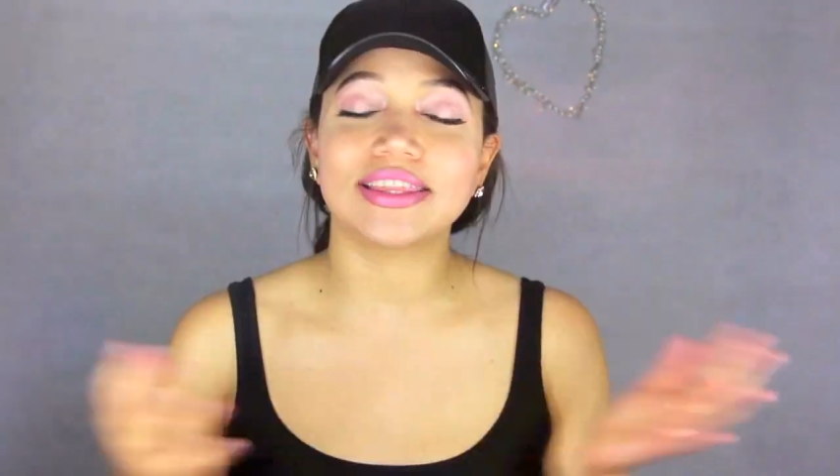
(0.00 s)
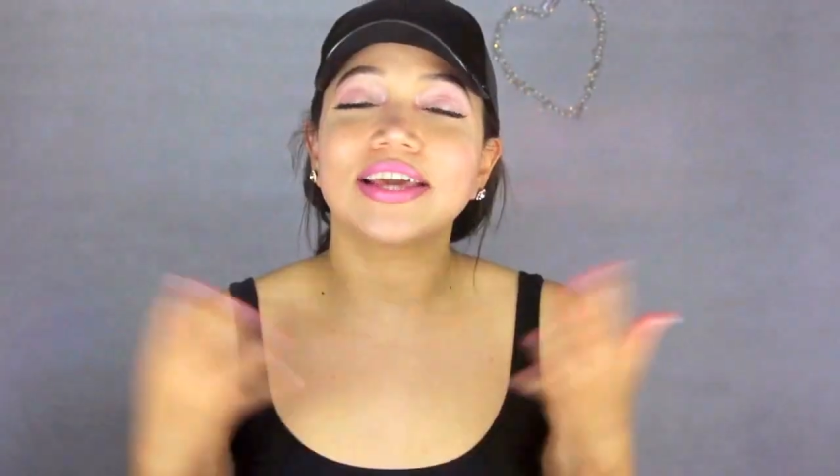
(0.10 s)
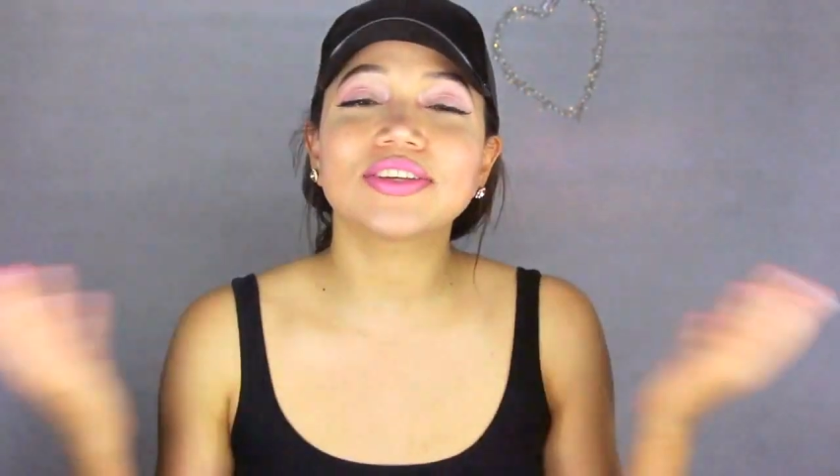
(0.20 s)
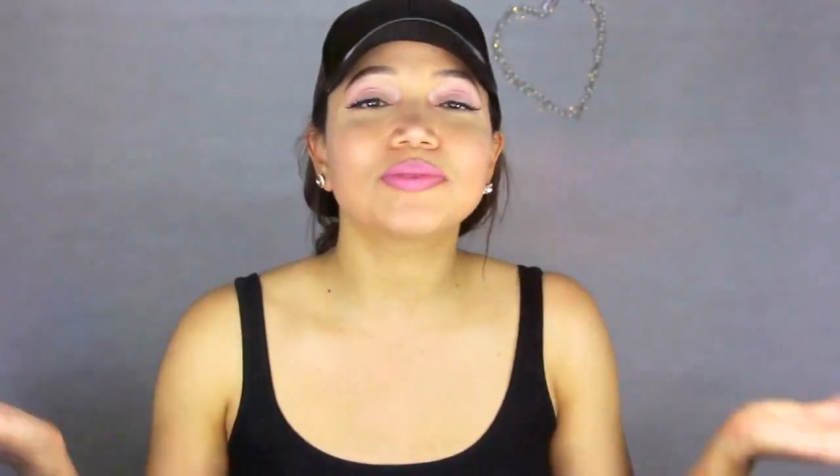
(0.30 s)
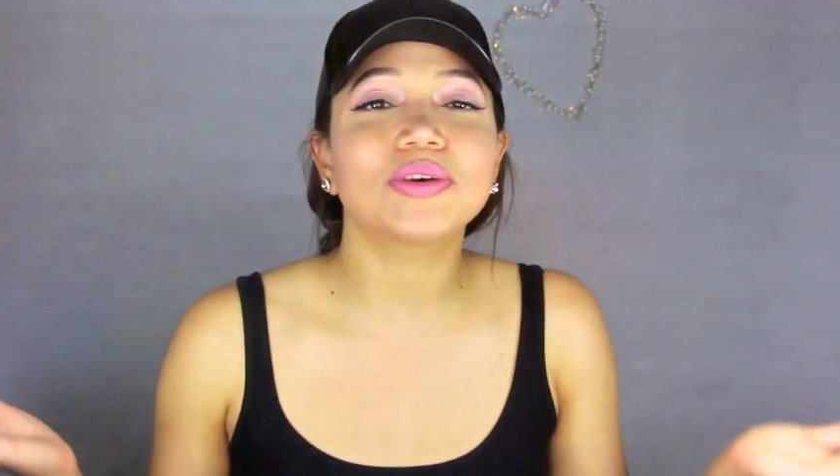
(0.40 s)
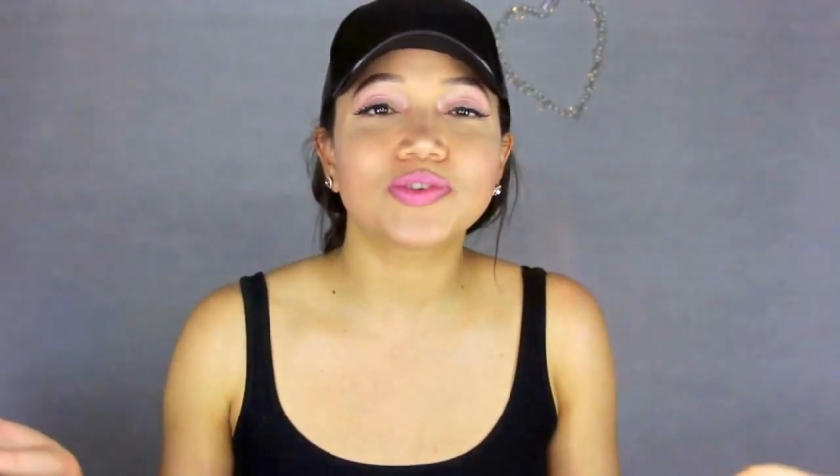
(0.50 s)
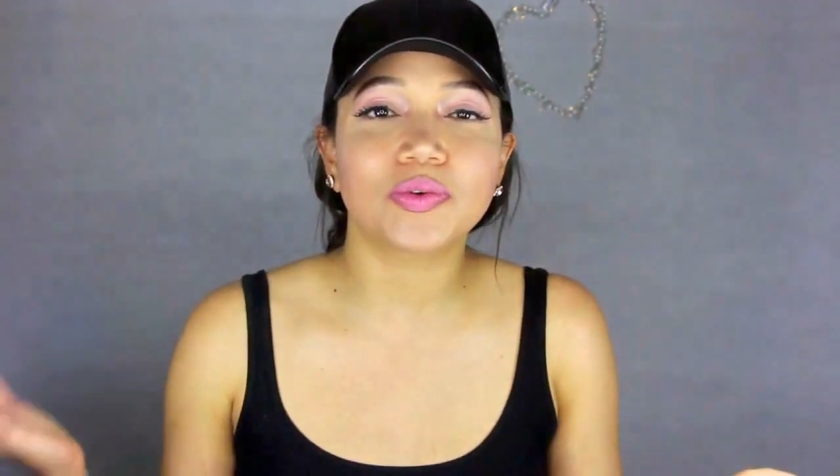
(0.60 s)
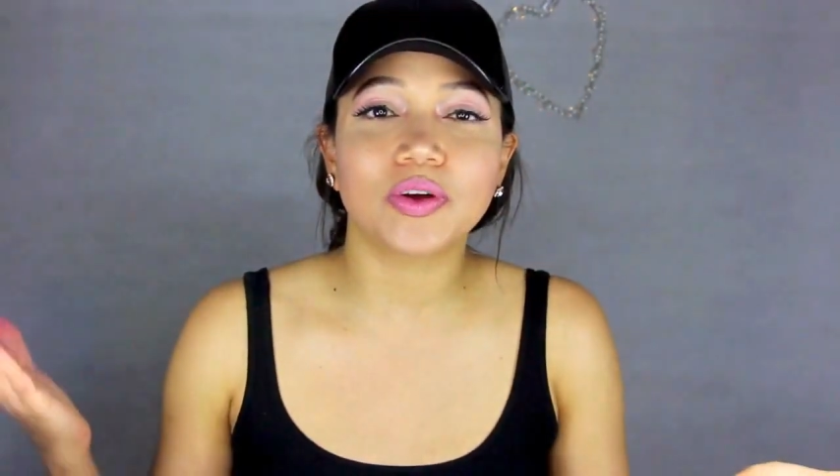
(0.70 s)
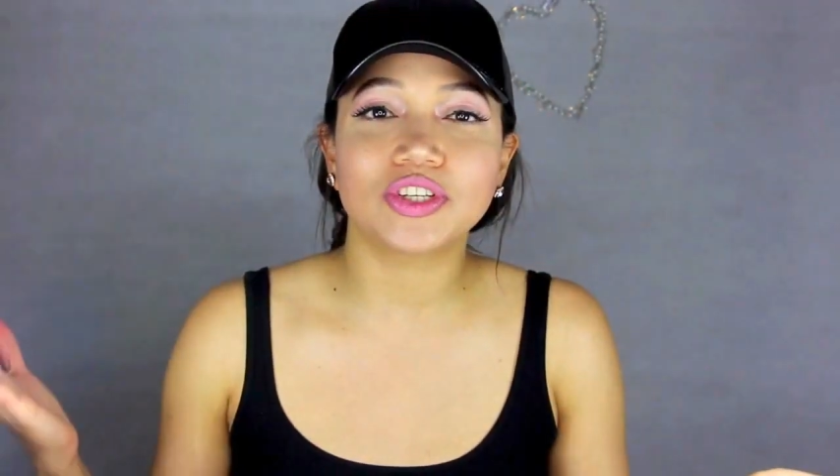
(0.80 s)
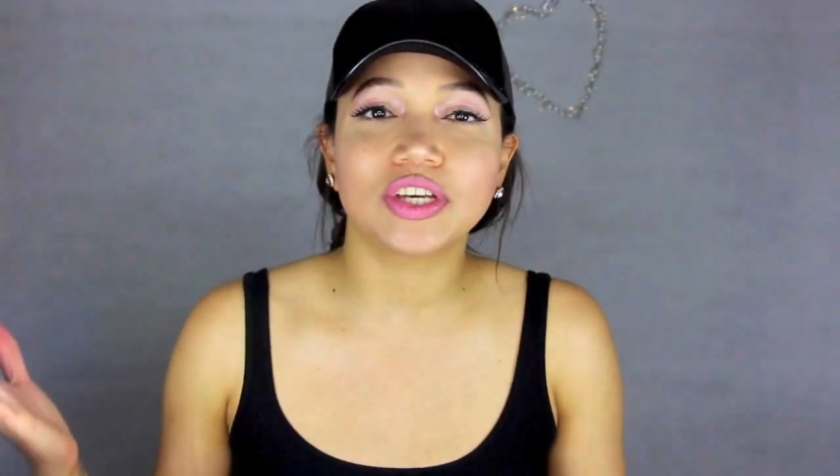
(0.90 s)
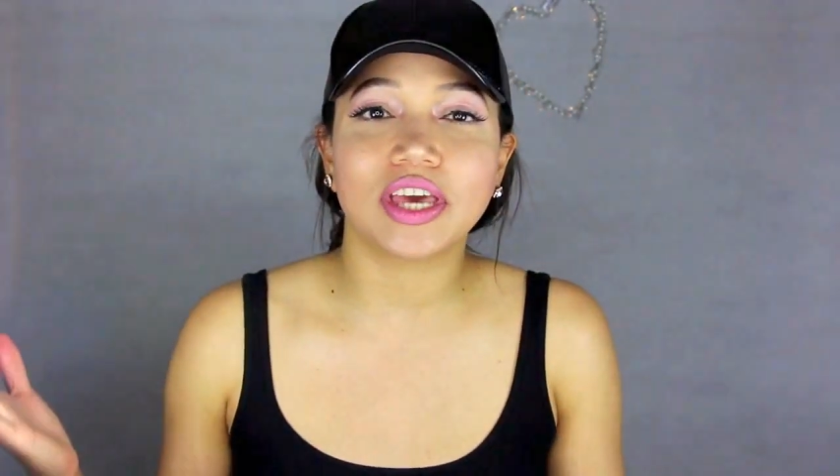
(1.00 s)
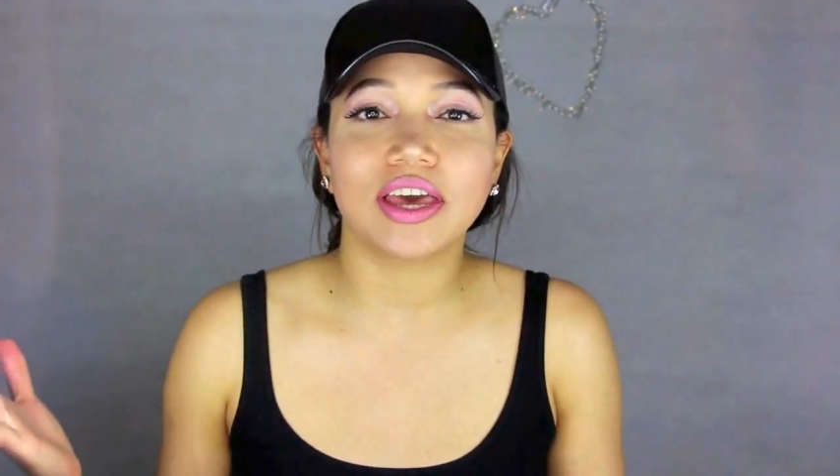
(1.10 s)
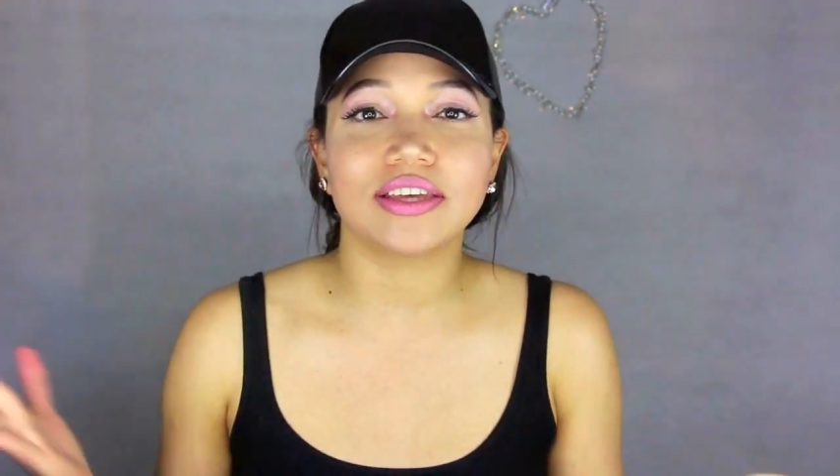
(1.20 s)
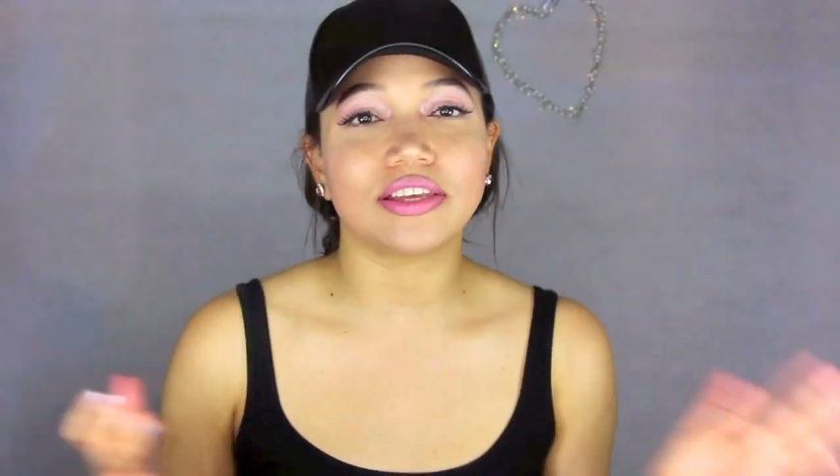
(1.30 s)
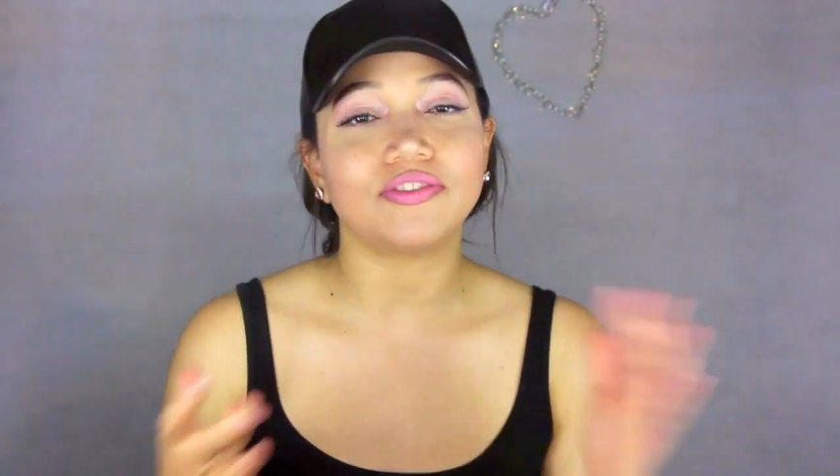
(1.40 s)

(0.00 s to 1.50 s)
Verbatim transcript: Thanks so much for watching, guys.